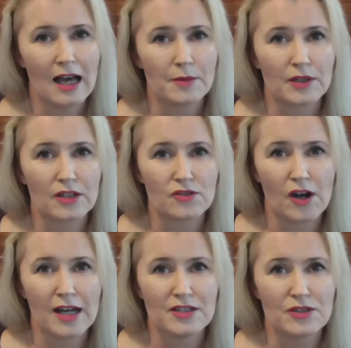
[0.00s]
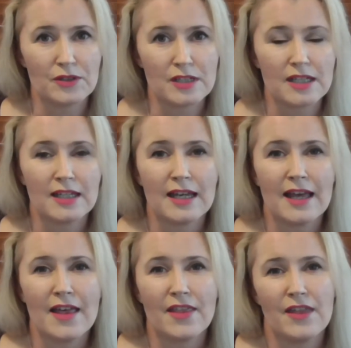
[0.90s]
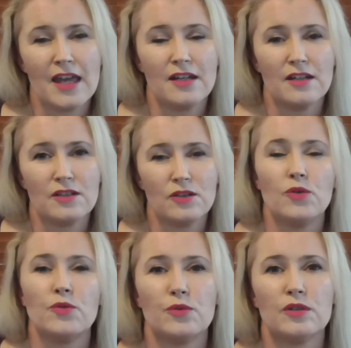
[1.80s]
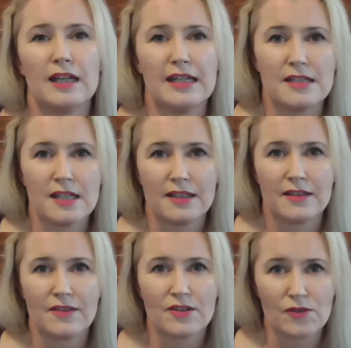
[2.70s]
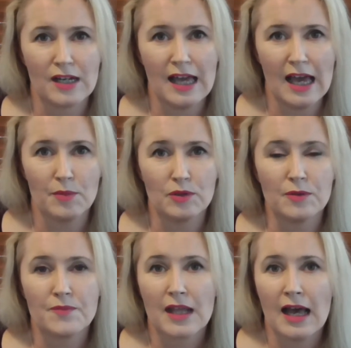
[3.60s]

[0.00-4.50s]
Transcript: I'm going to try and do it, then you will eat the green apple.